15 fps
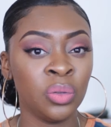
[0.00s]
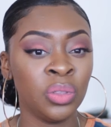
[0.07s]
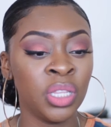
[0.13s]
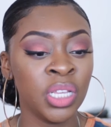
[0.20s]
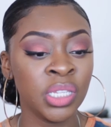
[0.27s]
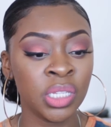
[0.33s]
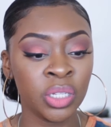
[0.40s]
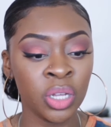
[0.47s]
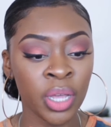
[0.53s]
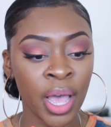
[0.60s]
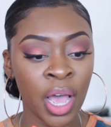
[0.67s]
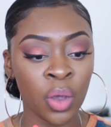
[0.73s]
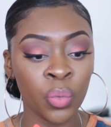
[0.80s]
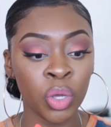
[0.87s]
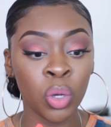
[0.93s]
this look
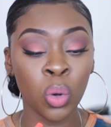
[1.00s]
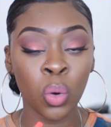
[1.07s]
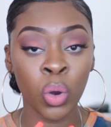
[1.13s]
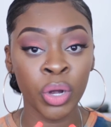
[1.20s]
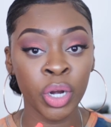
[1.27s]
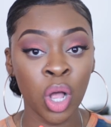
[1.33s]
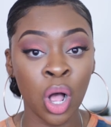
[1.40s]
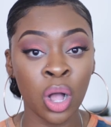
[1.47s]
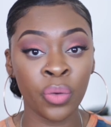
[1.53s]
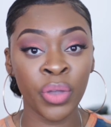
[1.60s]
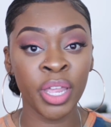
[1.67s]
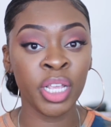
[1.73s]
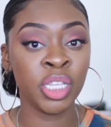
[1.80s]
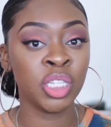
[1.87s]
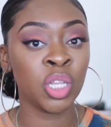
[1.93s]
I recorded
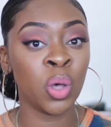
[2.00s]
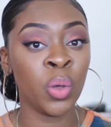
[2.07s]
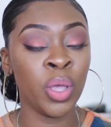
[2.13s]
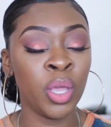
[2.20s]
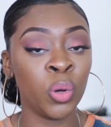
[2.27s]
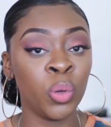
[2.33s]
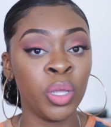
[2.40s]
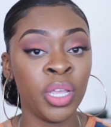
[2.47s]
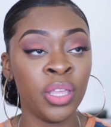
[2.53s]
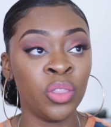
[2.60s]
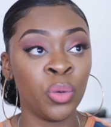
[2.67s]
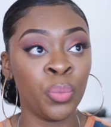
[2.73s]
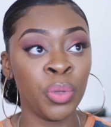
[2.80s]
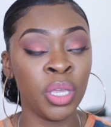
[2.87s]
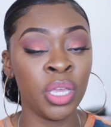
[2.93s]
already, so it'll
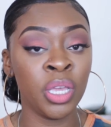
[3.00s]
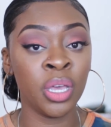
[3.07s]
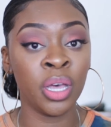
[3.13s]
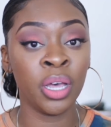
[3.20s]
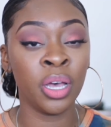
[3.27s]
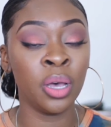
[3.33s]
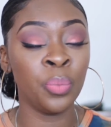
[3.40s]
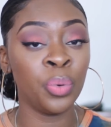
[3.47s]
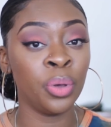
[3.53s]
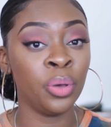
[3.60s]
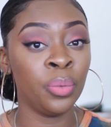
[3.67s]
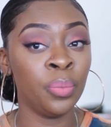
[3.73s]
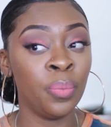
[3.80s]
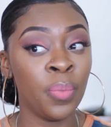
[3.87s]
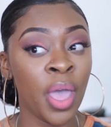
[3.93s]
either be up
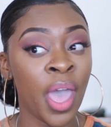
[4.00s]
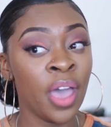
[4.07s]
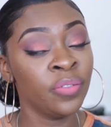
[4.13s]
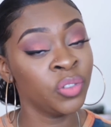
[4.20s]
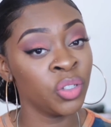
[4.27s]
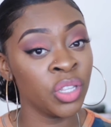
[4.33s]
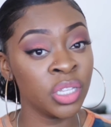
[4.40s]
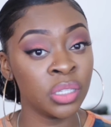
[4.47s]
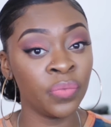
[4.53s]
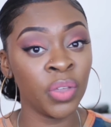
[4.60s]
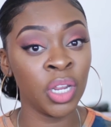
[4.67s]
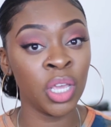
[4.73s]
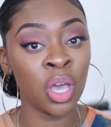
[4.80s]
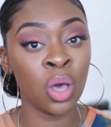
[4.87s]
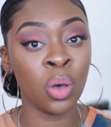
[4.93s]
after this
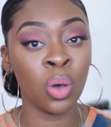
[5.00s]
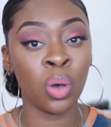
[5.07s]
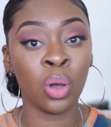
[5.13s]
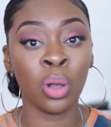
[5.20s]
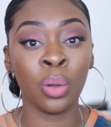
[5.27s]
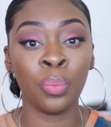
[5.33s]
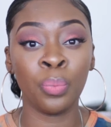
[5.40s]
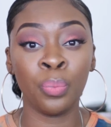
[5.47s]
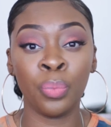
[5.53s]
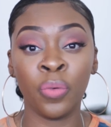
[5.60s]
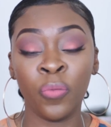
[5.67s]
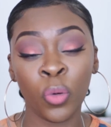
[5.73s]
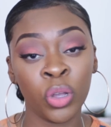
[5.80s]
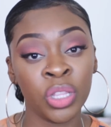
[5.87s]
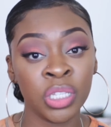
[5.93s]
video or
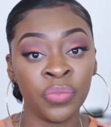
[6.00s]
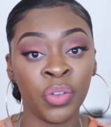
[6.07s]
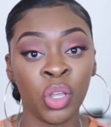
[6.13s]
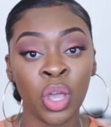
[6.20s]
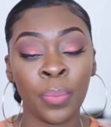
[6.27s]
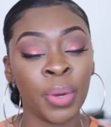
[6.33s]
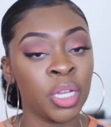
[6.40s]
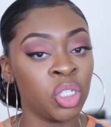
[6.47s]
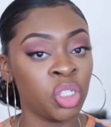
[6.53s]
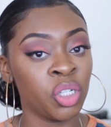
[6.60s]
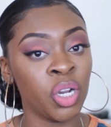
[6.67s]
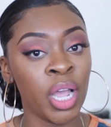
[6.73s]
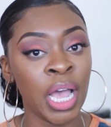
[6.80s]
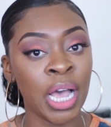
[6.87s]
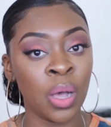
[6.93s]
before this video. I'm not
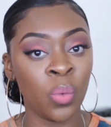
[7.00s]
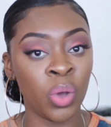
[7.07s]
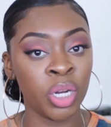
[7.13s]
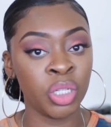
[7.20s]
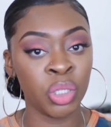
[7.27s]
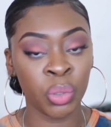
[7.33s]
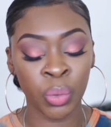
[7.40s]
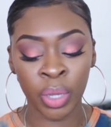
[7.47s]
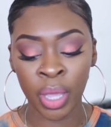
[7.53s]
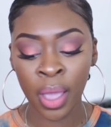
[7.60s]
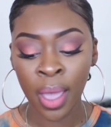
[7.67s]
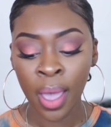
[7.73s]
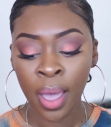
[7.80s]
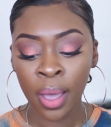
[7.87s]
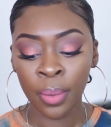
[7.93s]
sure how I want to do it,
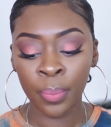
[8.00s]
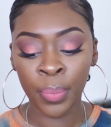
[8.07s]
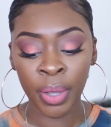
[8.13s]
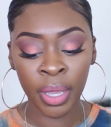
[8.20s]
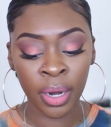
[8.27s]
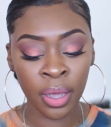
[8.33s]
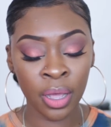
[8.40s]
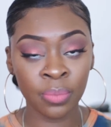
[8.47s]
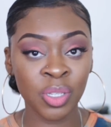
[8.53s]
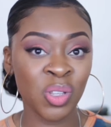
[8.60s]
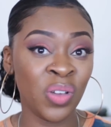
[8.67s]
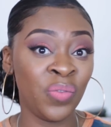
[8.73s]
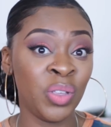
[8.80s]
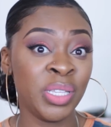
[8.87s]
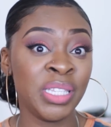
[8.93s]
but um so
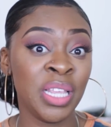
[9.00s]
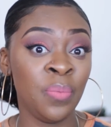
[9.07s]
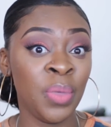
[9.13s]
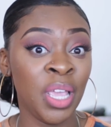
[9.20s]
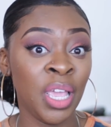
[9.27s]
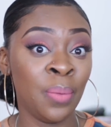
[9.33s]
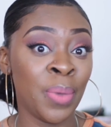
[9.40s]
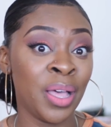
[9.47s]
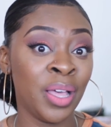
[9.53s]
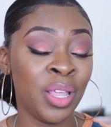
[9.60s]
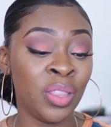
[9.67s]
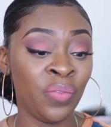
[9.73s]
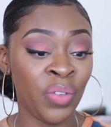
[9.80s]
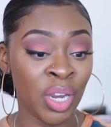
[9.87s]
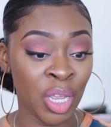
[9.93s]
if you see me in my
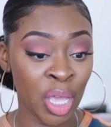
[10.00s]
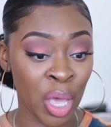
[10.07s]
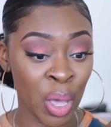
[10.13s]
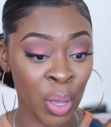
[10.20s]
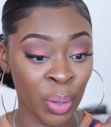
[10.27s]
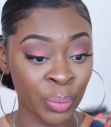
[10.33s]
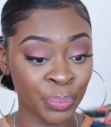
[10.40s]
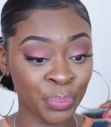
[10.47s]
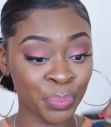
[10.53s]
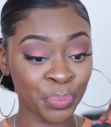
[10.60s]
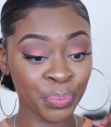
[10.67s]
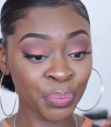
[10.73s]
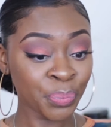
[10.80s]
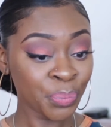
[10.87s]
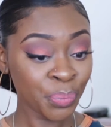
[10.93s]
other video
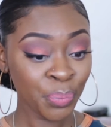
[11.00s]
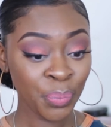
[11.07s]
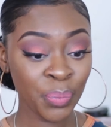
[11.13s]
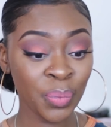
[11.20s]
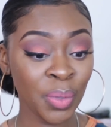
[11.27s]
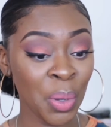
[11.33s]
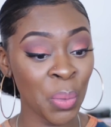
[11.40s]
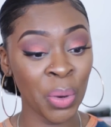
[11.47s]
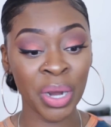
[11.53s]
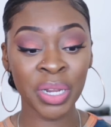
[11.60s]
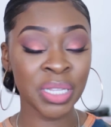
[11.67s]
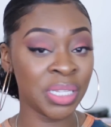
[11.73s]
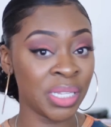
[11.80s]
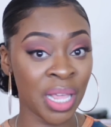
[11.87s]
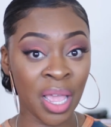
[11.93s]
wearing
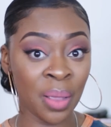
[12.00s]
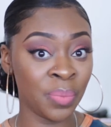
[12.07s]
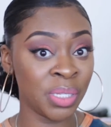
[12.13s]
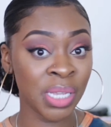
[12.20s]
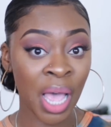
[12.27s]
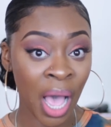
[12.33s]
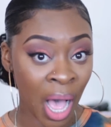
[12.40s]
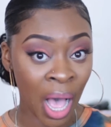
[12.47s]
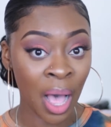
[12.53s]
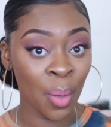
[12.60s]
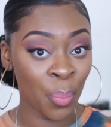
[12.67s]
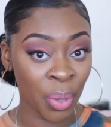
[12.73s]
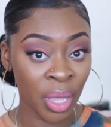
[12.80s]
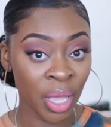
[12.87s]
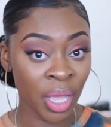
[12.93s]
the same
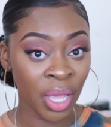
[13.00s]
top,